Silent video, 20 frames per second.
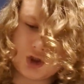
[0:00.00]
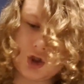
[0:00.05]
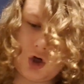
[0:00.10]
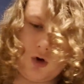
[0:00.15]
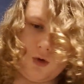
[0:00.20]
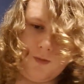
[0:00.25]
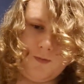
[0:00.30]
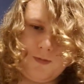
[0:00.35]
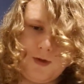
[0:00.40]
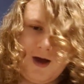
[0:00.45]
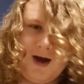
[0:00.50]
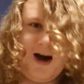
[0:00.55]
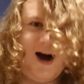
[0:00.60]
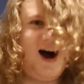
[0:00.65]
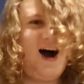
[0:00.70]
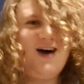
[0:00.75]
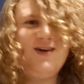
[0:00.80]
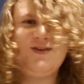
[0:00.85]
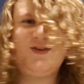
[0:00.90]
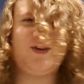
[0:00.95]
So
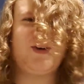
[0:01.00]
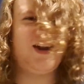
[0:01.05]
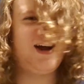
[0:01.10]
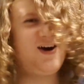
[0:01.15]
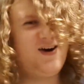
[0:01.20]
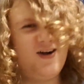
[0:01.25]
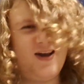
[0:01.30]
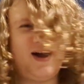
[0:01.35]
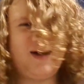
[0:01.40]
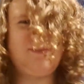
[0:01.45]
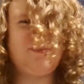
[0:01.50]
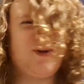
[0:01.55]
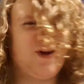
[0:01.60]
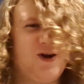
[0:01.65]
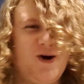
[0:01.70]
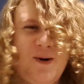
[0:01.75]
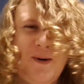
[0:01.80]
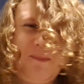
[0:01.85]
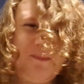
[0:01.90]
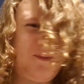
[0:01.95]
I'm going out and I'm
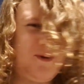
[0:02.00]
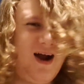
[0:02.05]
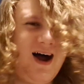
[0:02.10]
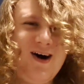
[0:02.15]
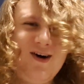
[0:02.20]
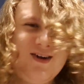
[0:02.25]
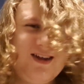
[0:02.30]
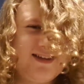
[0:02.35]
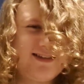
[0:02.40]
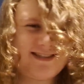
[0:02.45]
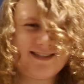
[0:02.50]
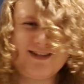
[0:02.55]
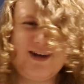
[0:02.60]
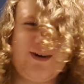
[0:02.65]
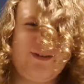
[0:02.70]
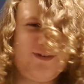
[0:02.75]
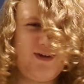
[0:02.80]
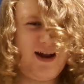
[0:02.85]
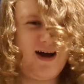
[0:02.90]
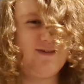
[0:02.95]
being all proud and
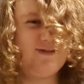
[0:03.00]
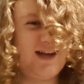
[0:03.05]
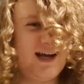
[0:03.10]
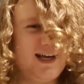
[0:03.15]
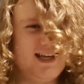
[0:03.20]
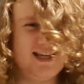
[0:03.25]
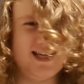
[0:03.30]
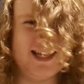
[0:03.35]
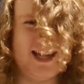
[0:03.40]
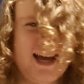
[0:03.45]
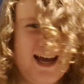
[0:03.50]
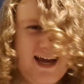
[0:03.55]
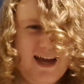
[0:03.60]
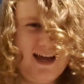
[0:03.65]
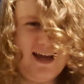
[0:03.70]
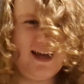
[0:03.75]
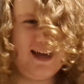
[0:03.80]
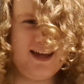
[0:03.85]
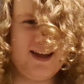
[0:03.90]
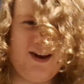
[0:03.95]
stuff, and I'm like,
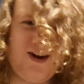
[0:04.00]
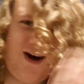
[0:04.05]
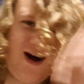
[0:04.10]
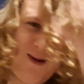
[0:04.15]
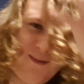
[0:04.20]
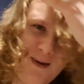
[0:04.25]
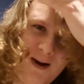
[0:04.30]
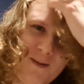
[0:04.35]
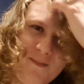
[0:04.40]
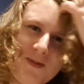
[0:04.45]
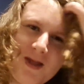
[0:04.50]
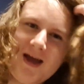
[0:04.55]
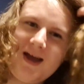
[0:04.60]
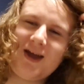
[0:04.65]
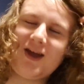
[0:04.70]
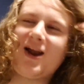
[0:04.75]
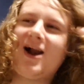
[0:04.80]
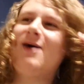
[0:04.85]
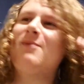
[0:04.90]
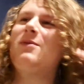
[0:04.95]
yay, you know,
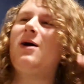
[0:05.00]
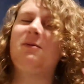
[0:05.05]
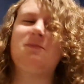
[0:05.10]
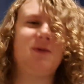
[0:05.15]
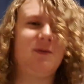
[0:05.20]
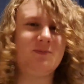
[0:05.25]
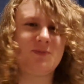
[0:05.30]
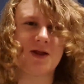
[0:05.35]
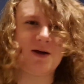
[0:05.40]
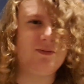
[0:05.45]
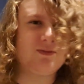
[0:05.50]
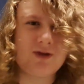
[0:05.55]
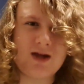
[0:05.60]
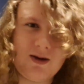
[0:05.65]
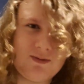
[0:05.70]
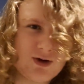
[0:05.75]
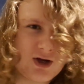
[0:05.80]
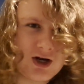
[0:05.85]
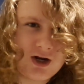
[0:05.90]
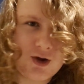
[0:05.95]

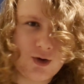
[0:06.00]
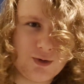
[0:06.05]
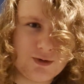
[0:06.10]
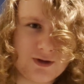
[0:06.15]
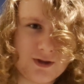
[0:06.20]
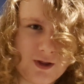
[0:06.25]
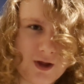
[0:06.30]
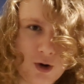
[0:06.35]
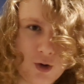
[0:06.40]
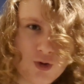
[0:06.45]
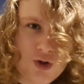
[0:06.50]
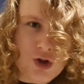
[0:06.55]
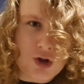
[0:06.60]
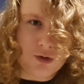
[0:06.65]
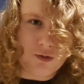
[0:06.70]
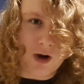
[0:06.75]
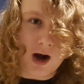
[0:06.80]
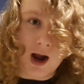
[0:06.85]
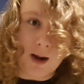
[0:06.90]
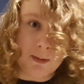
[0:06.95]
I'm gonna go into the
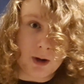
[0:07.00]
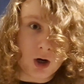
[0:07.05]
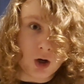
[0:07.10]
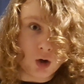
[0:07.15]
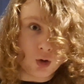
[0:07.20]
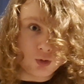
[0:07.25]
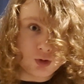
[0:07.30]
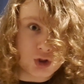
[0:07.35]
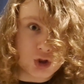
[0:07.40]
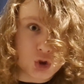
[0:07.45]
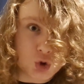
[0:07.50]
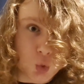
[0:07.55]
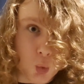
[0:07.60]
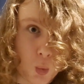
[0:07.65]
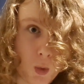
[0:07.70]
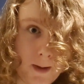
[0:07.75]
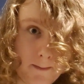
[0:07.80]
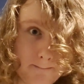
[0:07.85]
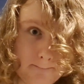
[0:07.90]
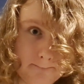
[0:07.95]
ocean, right? I'm gonna go
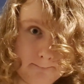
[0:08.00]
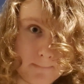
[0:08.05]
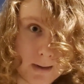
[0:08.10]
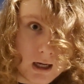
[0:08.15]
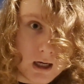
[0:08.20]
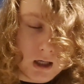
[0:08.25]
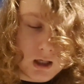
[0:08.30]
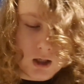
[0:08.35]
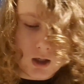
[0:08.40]
swim,